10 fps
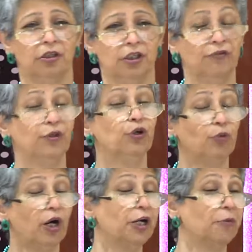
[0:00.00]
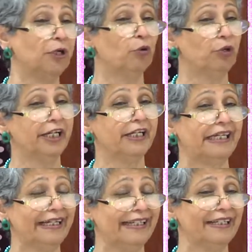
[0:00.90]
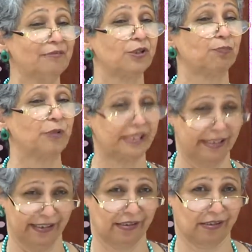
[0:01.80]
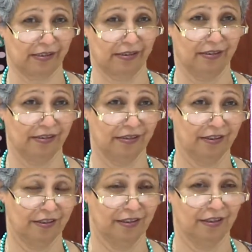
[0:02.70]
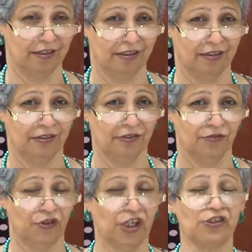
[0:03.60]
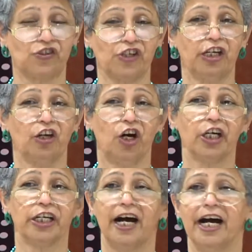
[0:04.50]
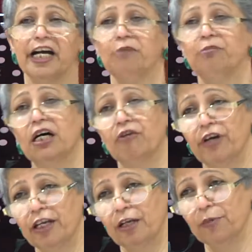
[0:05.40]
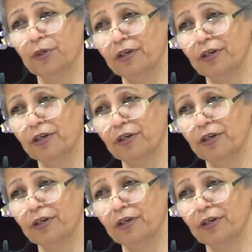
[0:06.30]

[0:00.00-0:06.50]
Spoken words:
If you want to be doing kingdom's business, just say, Lord, I am available.